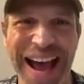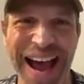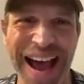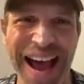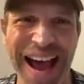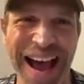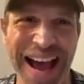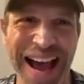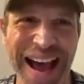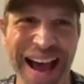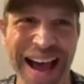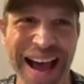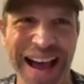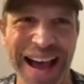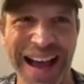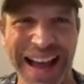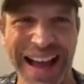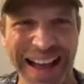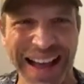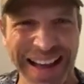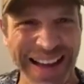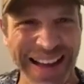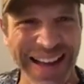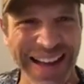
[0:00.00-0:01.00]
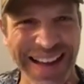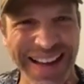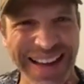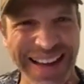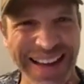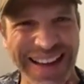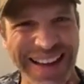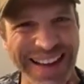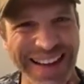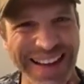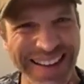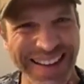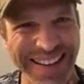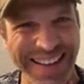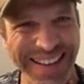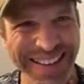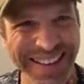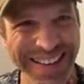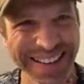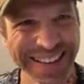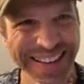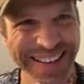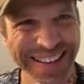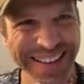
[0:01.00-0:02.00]

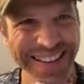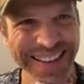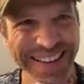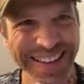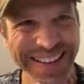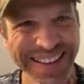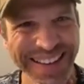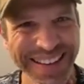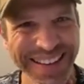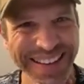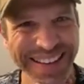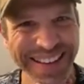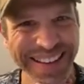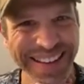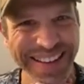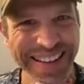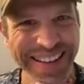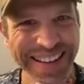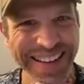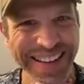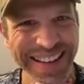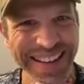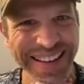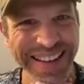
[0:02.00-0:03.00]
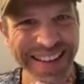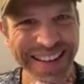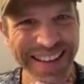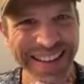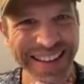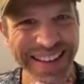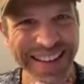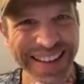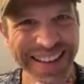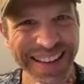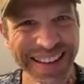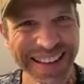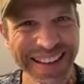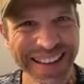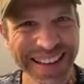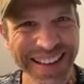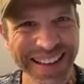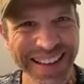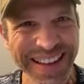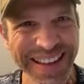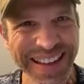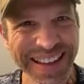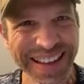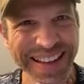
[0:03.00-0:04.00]

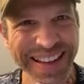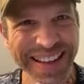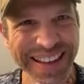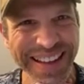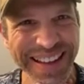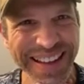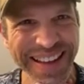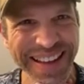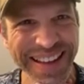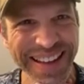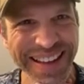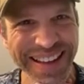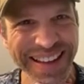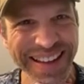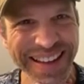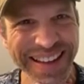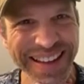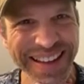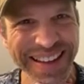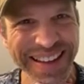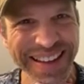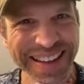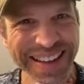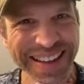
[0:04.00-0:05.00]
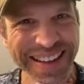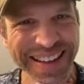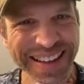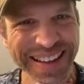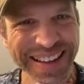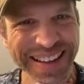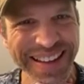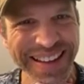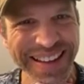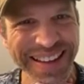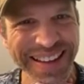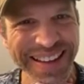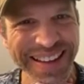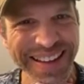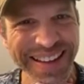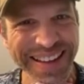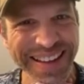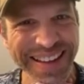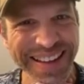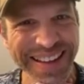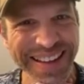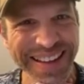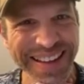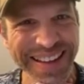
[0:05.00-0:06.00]

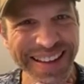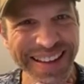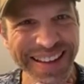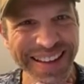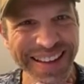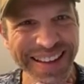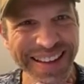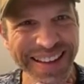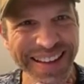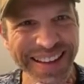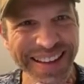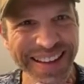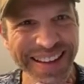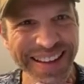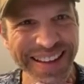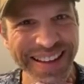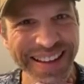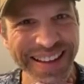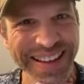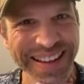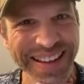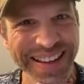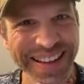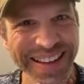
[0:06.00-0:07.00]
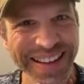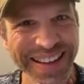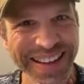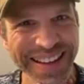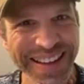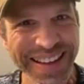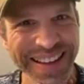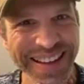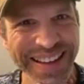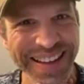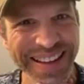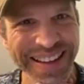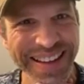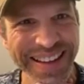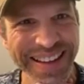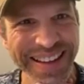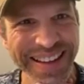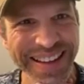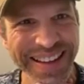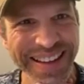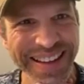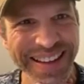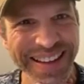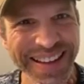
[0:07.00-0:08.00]

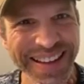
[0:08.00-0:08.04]
[no speech]